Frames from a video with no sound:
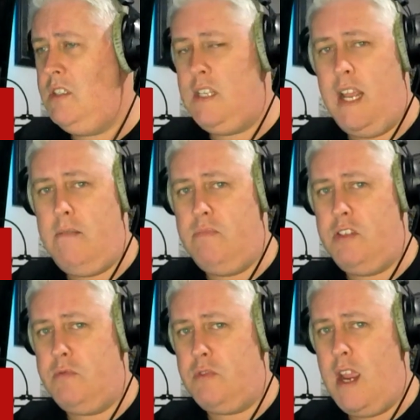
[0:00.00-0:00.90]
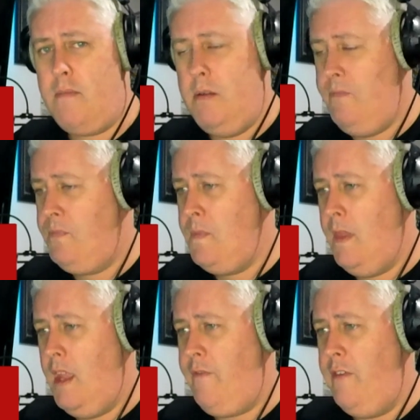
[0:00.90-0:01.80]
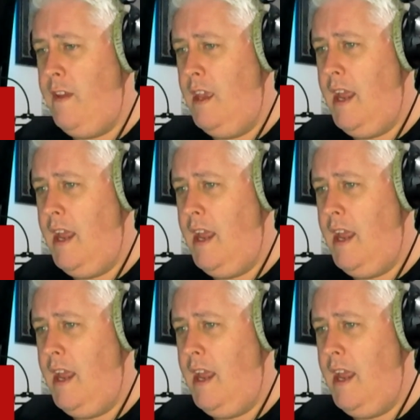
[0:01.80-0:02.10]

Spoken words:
like, subscribe if you feel